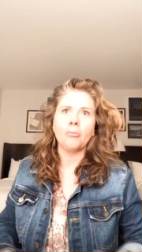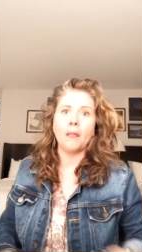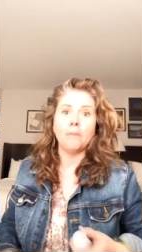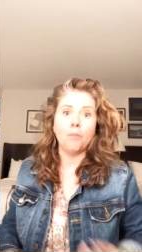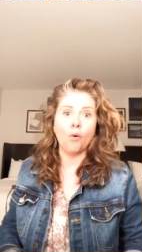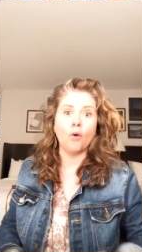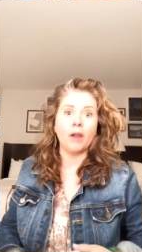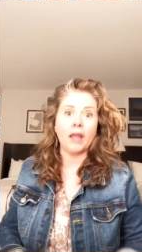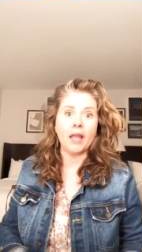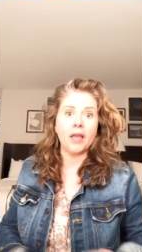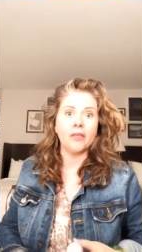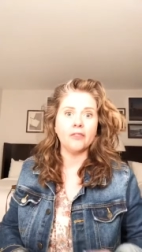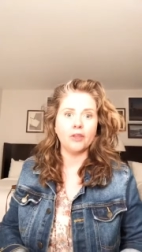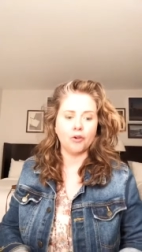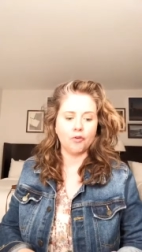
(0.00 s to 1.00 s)
Boy,
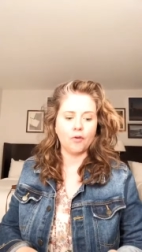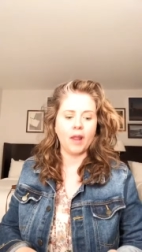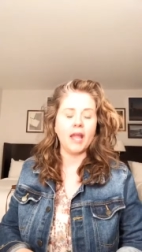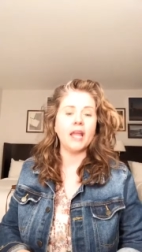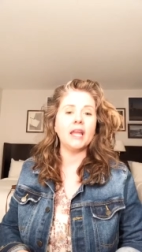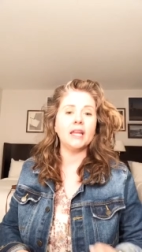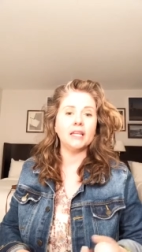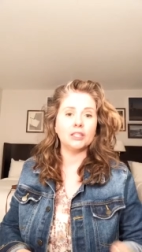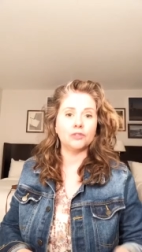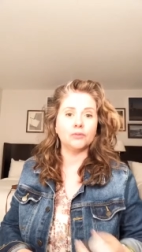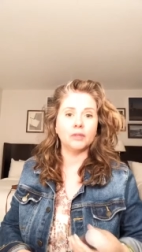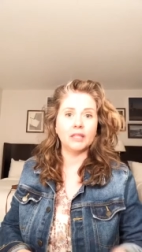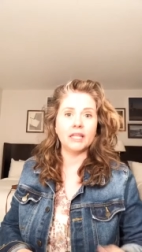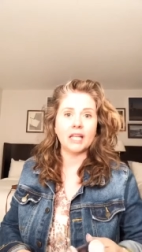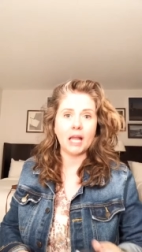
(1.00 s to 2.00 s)
the gray is
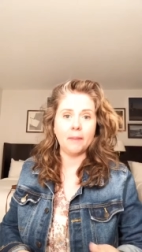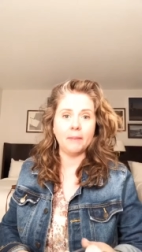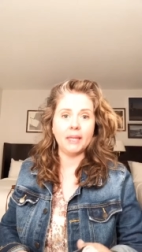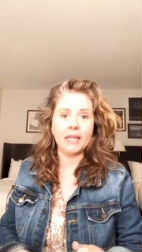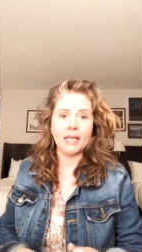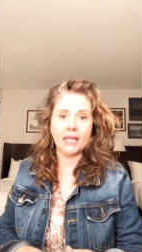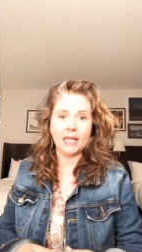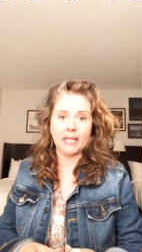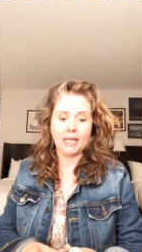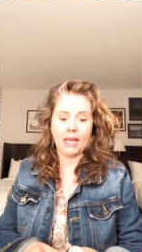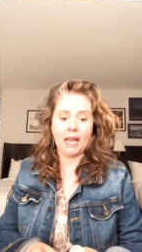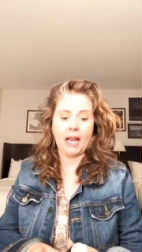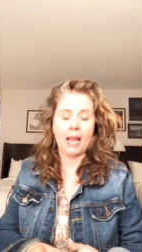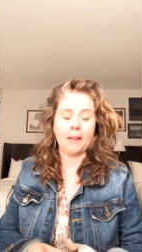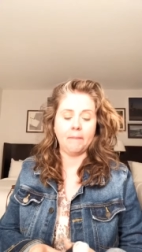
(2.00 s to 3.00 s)
really coming in
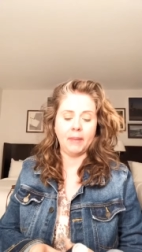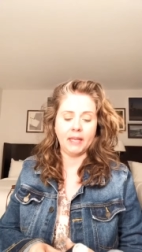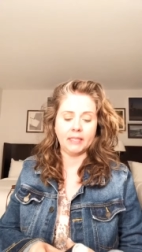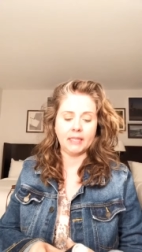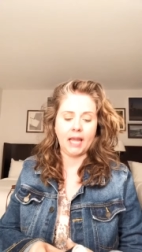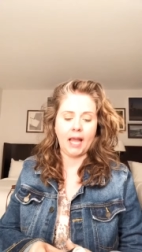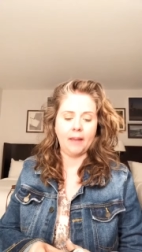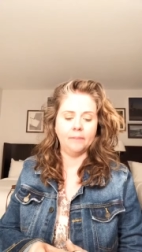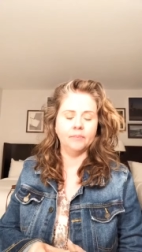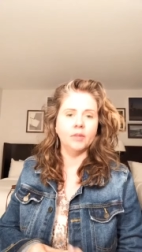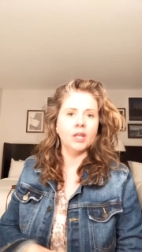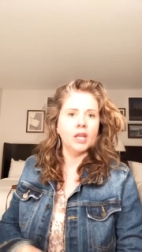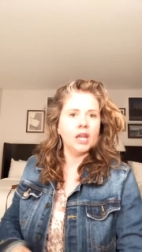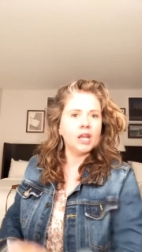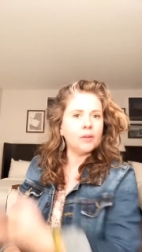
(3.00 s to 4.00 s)
like big time.
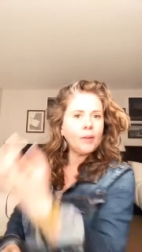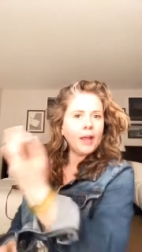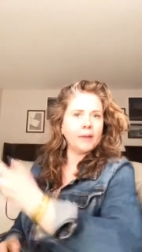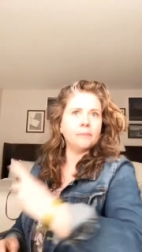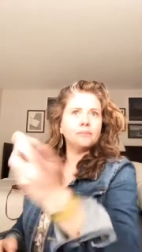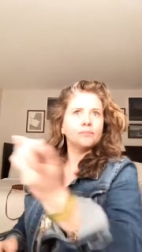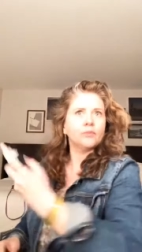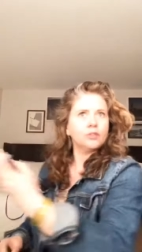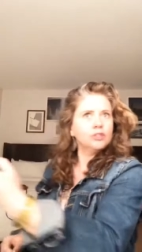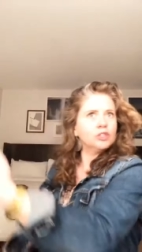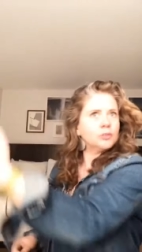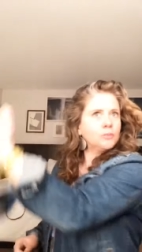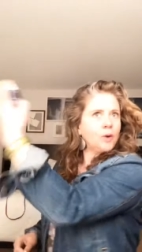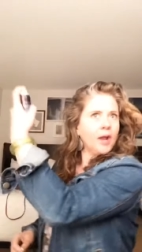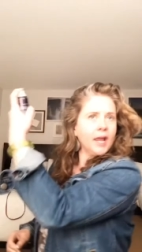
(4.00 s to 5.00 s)
Anyway, you
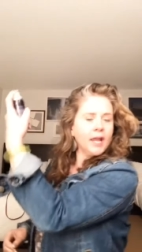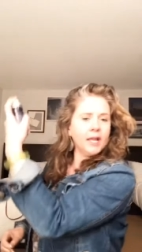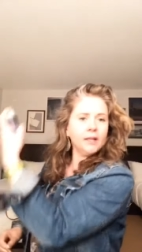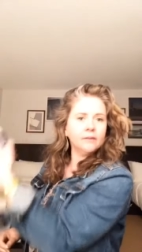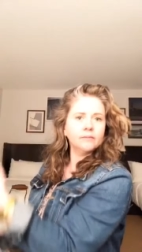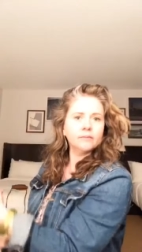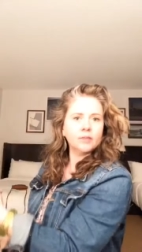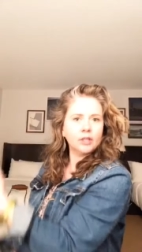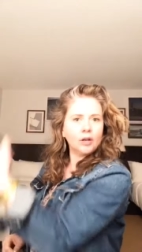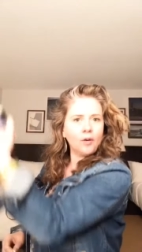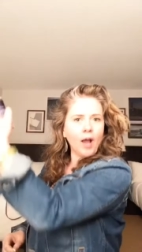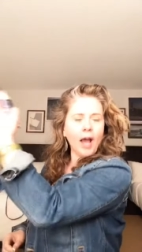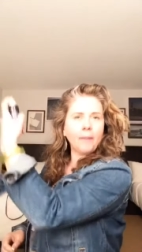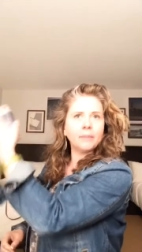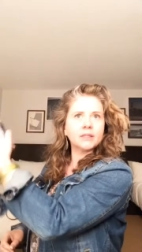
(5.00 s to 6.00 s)
spray, you know,
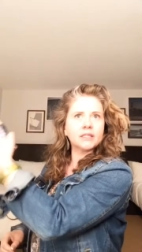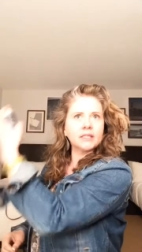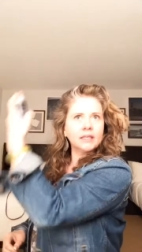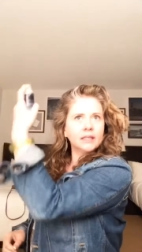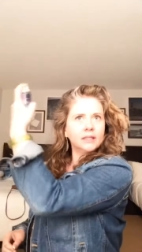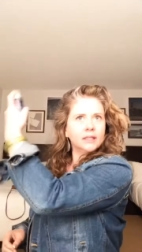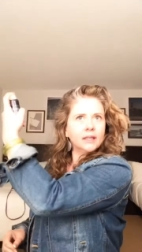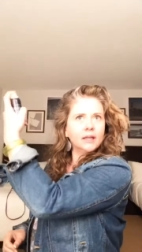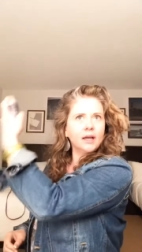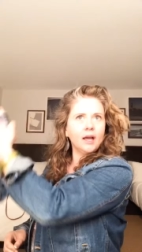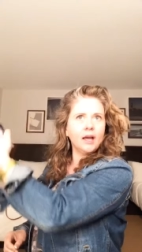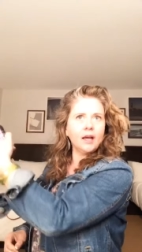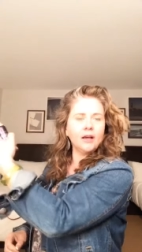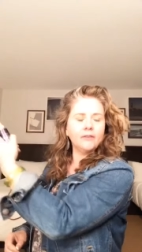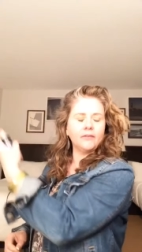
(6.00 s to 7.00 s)
opposite
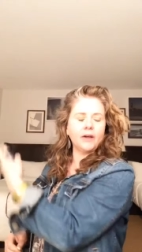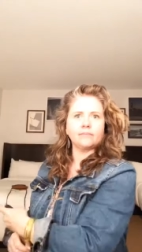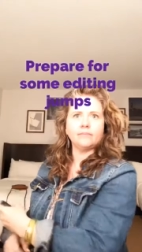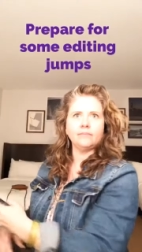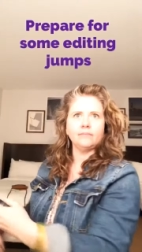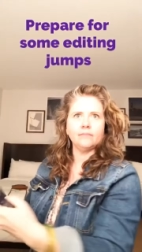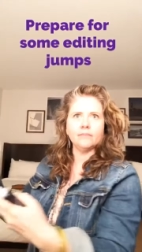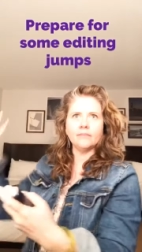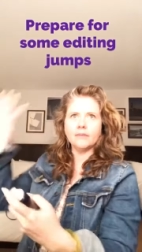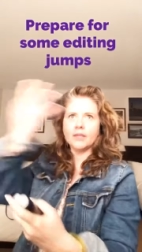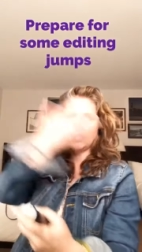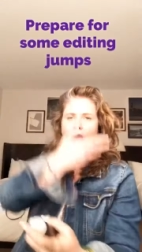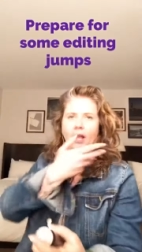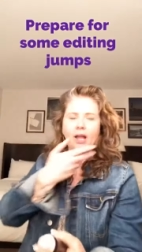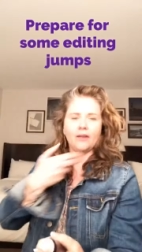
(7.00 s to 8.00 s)
of, uh,
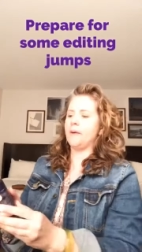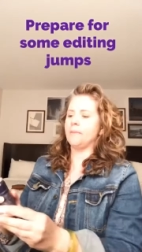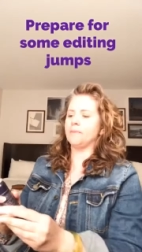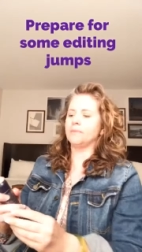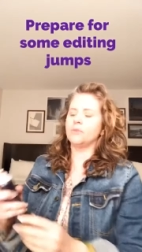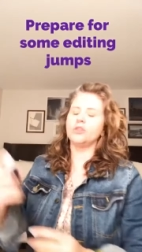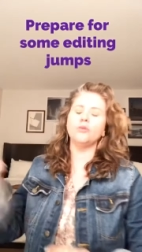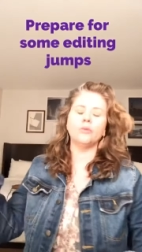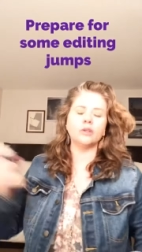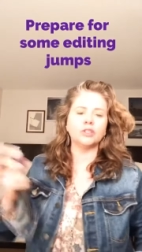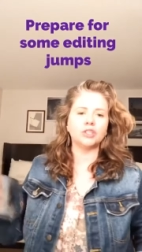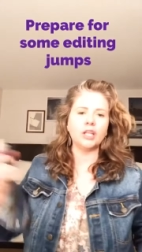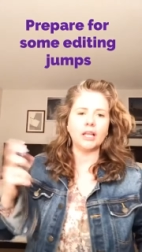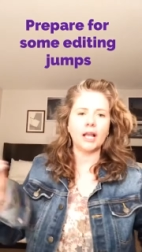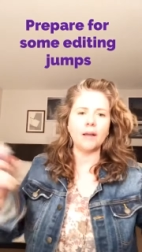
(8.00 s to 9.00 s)
you know, how you, you want to
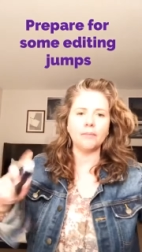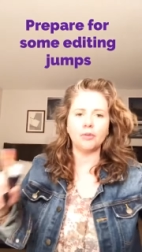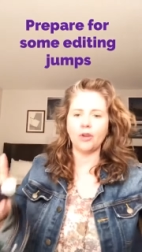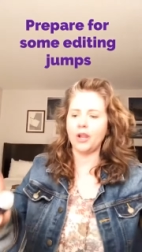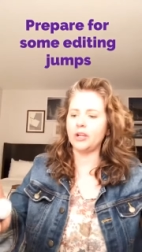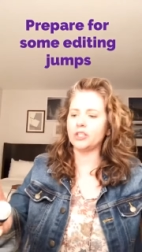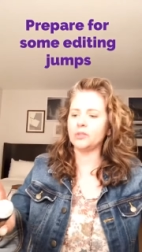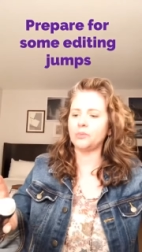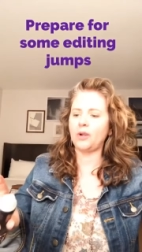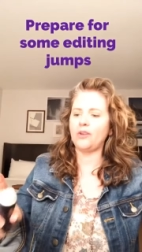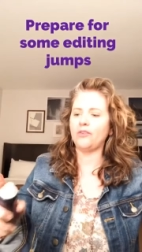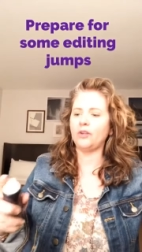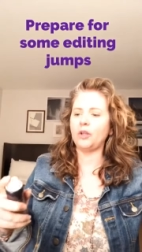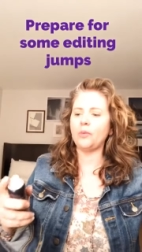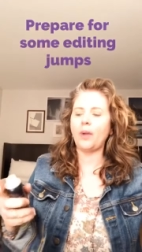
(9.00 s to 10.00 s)
shake up your hairspray
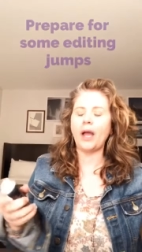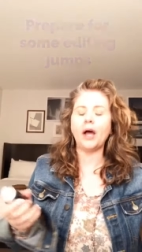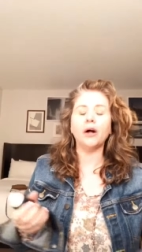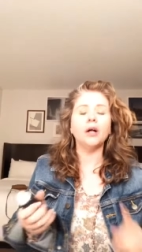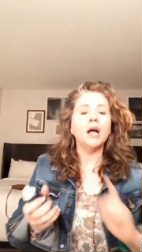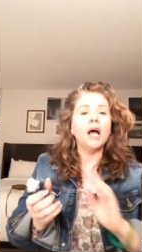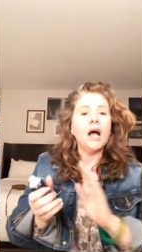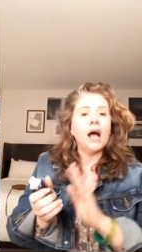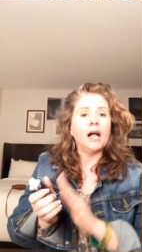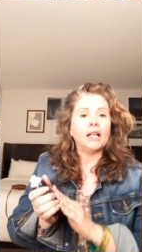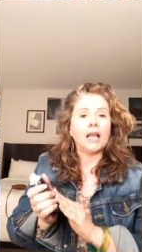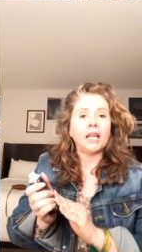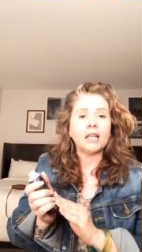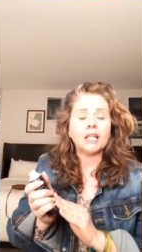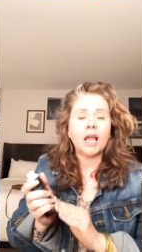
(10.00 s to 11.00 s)
really well. A
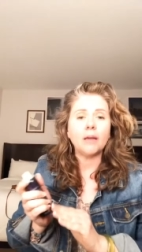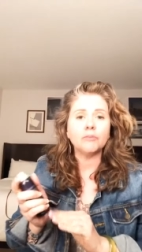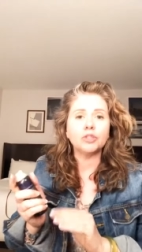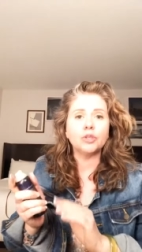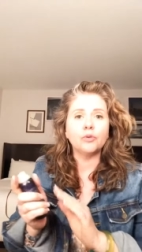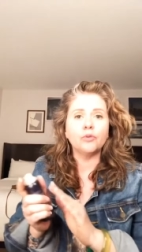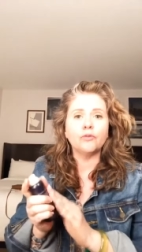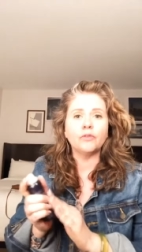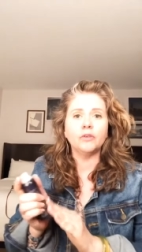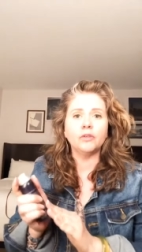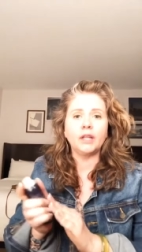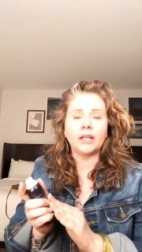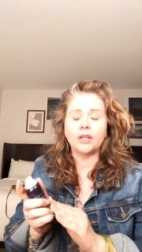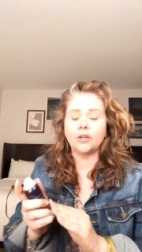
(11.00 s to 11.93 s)
lot of times you will feel like